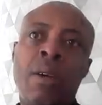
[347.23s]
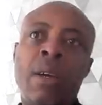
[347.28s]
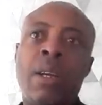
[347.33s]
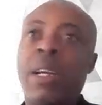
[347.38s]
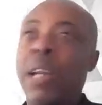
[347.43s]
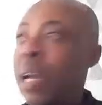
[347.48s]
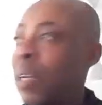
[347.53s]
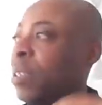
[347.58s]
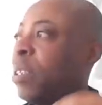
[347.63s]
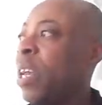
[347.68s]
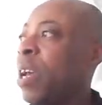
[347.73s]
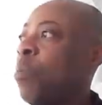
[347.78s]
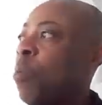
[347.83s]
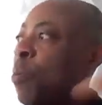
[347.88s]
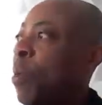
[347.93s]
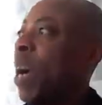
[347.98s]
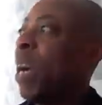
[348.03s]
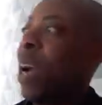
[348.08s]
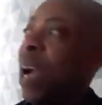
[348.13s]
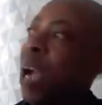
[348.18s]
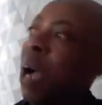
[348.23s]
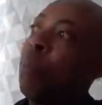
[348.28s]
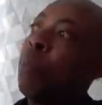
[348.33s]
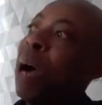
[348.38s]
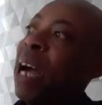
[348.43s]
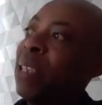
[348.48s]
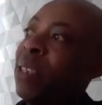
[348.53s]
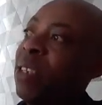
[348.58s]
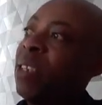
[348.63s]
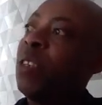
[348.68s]
na say mo beka
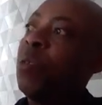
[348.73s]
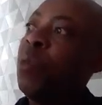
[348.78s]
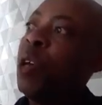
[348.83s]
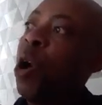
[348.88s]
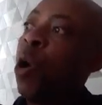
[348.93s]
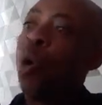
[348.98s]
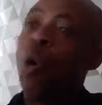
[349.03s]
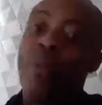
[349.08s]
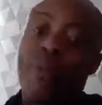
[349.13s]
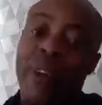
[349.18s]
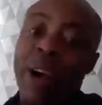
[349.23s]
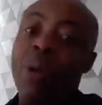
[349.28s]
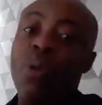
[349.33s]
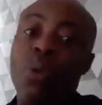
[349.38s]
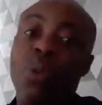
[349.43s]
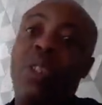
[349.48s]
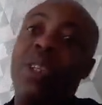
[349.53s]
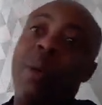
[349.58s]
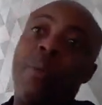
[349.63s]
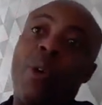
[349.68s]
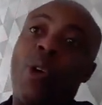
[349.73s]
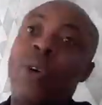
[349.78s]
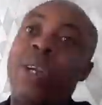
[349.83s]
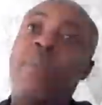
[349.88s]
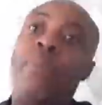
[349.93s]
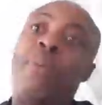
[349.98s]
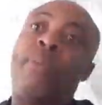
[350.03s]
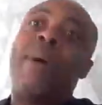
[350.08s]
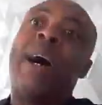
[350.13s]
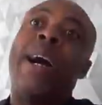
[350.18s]
bosses bi o kofa ho nsem o de
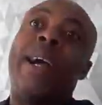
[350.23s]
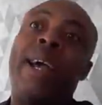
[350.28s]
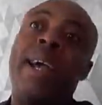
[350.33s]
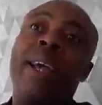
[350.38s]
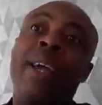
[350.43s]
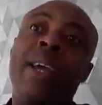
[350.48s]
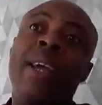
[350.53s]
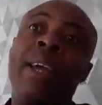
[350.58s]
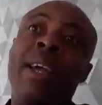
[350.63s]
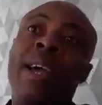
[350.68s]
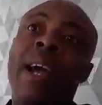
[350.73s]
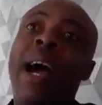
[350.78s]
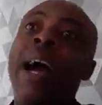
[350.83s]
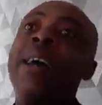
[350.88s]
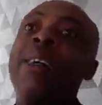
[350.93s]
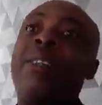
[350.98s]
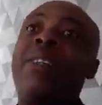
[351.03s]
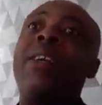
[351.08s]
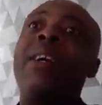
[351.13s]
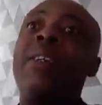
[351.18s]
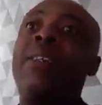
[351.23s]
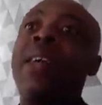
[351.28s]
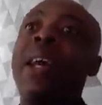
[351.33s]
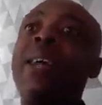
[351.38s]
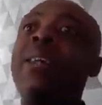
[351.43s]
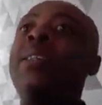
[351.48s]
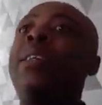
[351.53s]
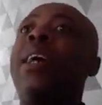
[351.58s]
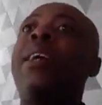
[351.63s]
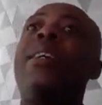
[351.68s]
ba ye I tell
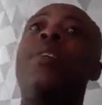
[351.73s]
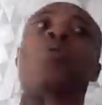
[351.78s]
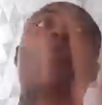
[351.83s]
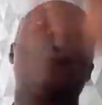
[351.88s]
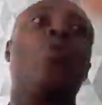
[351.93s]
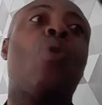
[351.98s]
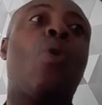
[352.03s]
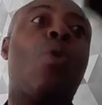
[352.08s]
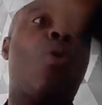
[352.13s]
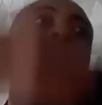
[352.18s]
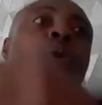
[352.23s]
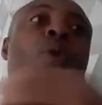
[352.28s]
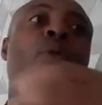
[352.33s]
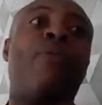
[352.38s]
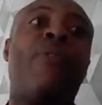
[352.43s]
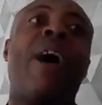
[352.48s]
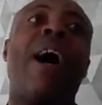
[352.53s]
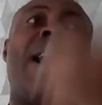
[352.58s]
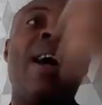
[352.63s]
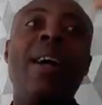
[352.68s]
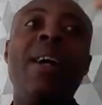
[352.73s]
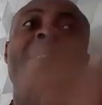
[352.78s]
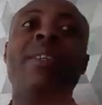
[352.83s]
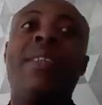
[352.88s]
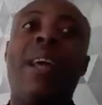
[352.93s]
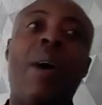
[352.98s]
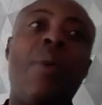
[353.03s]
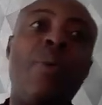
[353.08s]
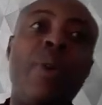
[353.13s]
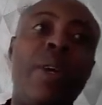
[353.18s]
say internet so no kofa
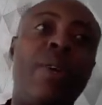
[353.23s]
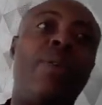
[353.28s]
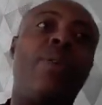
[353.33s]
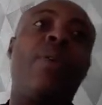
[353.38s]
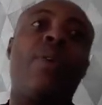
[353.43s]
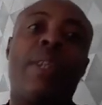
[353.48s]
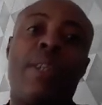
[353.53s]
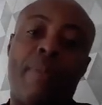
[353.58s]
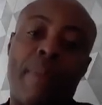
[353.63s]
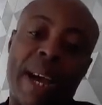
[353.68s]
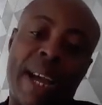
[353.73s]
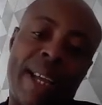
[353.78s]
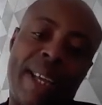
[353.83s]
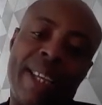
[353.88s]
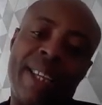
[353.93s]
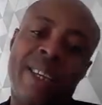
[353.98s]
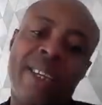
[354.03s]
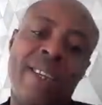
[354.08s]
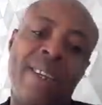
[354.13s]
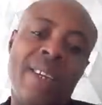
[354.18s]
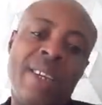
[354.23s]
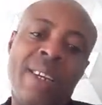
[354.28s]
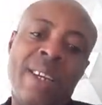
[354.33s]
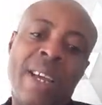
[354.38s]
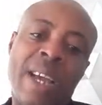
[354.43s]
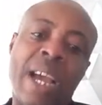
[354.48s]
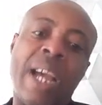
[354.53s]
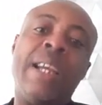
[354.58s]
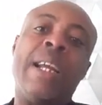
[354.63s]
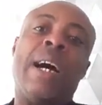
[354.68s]
sa wo inu no de ba ye
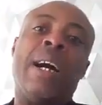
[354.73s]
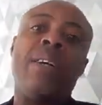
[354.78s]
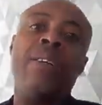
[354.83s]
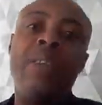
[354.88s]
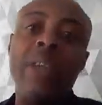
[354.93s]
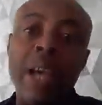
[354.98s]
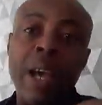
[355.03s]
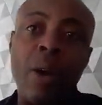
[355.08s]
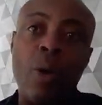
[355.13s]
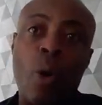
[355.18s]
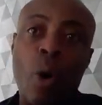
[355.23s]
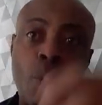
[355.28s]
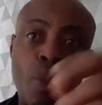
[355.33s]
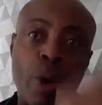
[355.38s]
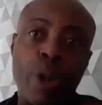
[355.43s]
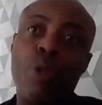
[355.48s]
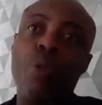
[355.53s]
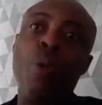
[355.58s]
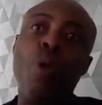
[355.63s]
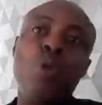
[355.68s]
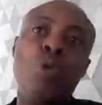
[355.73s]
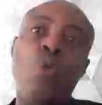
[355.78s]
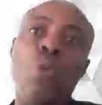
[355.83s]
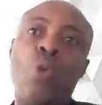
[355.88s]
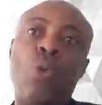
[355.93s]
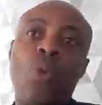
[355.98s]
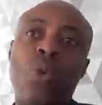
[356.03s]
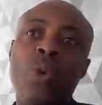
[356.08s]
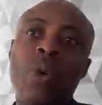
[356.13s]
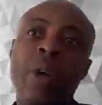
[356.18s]
ena o mo expose
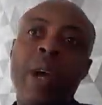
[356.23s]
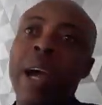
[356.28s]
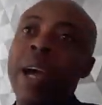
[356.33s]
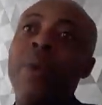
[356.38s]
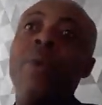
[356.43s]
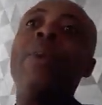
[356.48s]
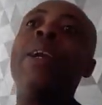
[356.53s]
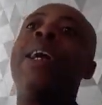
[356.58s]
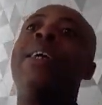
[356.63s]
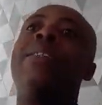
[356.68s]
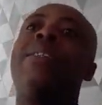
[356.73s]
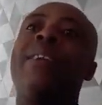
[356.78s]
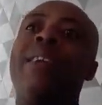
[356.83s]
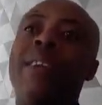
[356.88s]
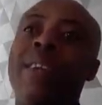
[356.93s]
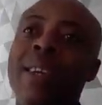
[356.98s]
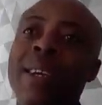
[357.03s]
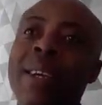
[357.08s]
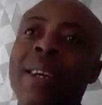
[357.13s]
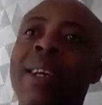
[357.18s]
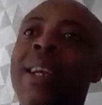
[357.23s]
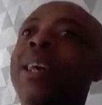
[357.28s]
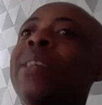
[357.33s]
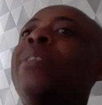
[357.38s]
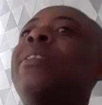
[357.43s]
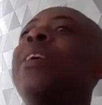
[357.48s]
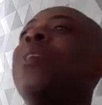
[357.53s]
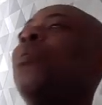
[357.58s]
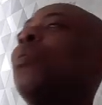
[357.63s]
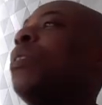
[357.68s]
no eno na nche na
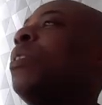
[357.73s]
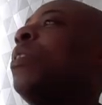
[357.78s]
say won